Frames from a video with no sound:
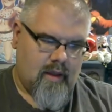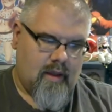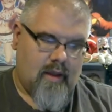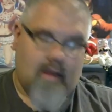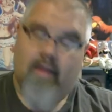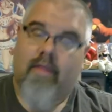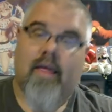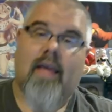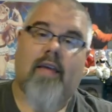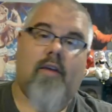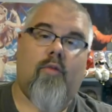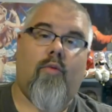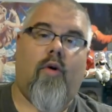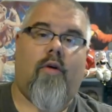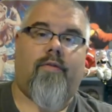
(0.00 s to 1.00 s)
And thank
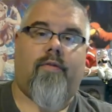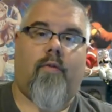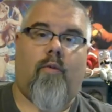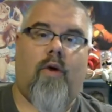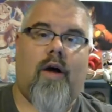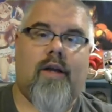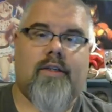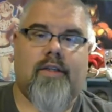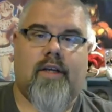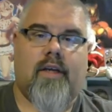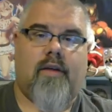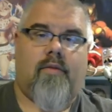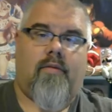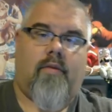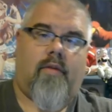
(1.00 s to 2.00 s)
you all for
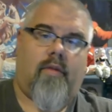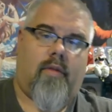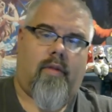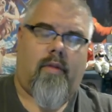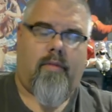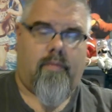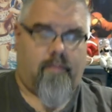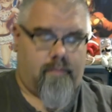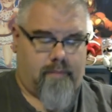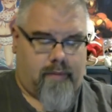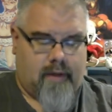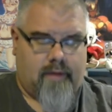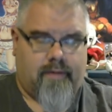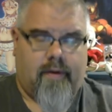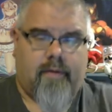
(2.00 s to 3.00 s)
watching.
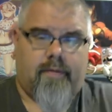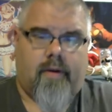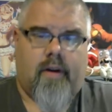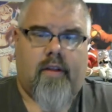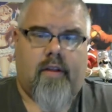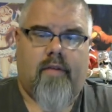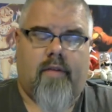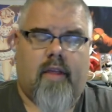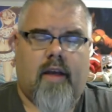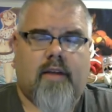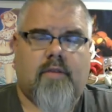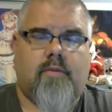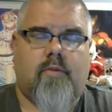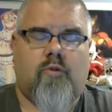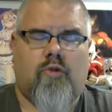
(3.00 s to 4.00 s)
Please feel free to leave a like
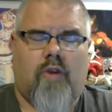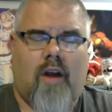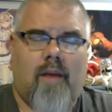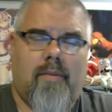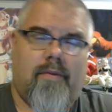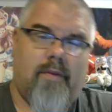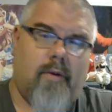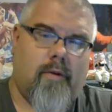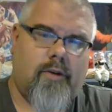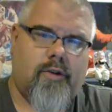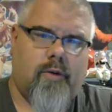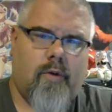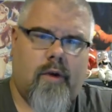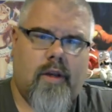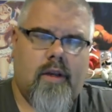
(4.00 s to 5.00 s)
and subscribe if you
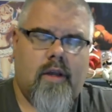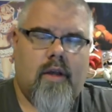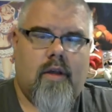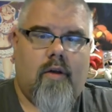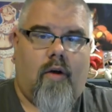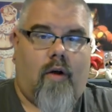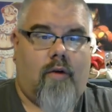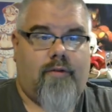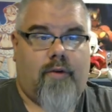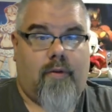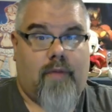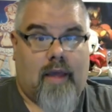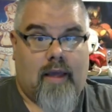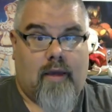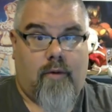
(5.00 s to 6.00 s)
enjoyed. Also,
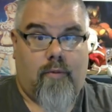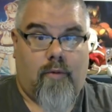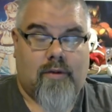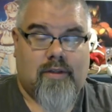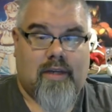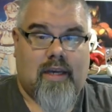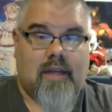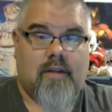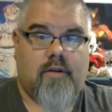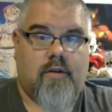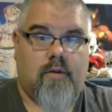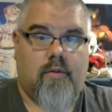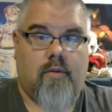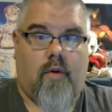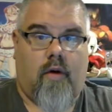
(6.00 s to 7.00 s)
thank you once again
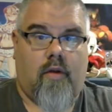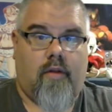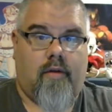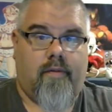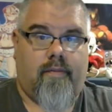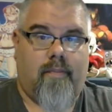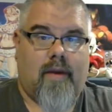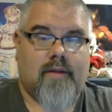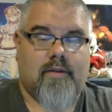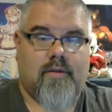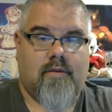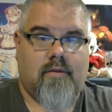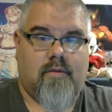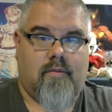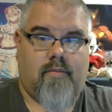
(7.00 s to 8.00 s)
to all
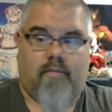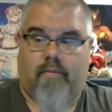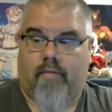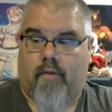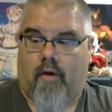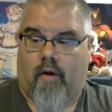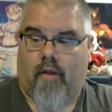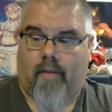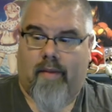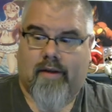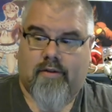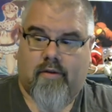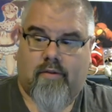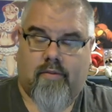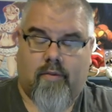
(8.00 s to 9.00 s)
of my
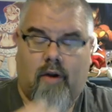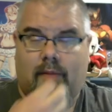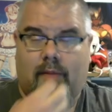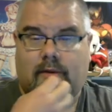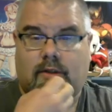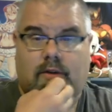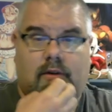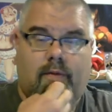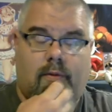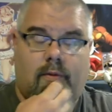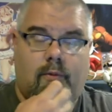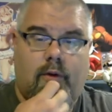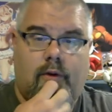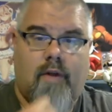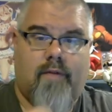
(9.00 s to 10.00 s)
subscribers, or
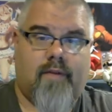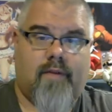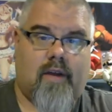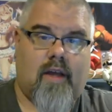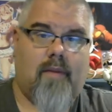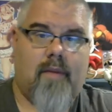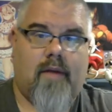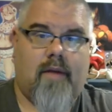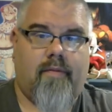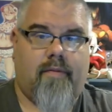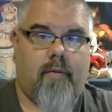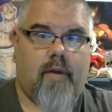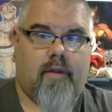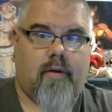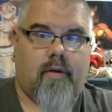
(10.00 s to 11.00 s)
everyone who left a comment
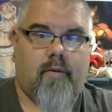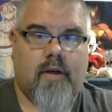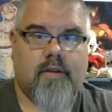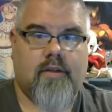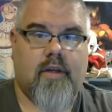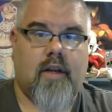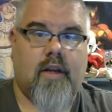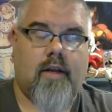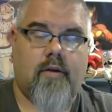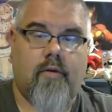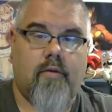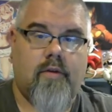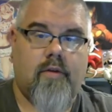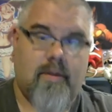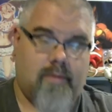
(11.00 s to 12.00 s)
with a question. I do
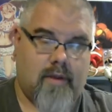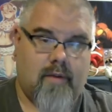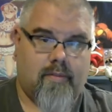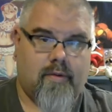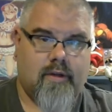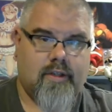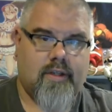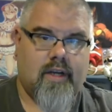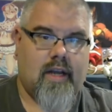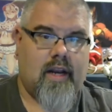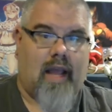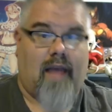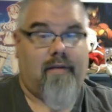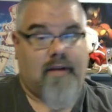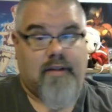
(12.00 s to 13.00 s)
deeply appreciate
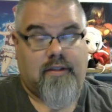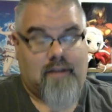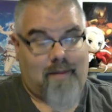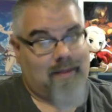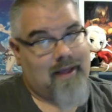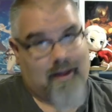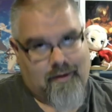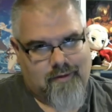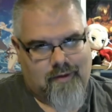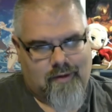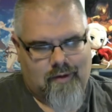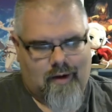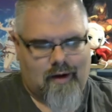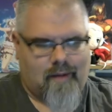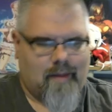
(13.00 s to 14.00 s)
having something else to
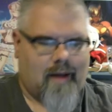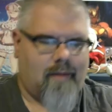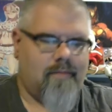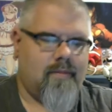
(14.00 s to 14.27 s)
talk about.